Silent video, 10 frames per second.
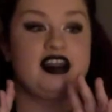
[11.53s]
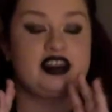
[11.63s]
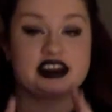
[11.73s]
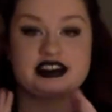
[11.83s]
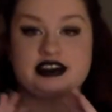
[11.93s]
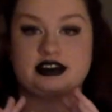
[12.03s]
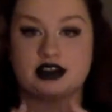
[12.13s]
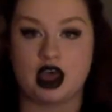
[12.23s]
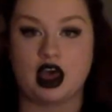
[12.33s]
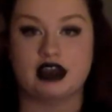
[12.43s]
this is
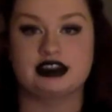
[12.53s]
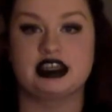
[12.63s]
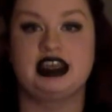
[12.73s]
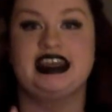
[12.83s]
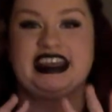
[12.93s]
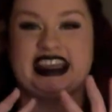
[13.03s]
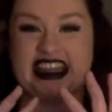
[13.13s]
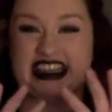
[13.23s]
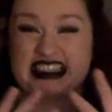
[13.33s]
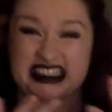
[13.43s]
not
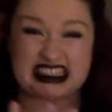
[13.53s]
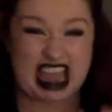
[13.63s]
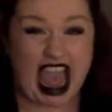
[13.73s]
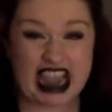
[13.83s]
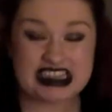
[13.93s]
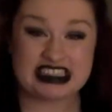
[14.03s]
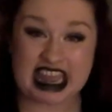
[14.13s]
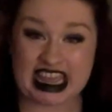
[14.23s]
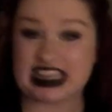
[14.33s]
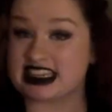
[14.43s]
exact
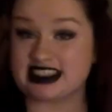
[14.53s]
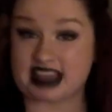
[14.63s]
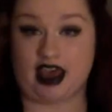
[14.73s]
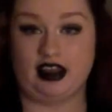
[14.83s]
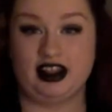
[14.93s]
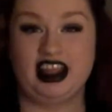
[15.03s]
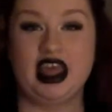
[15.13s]
ASL,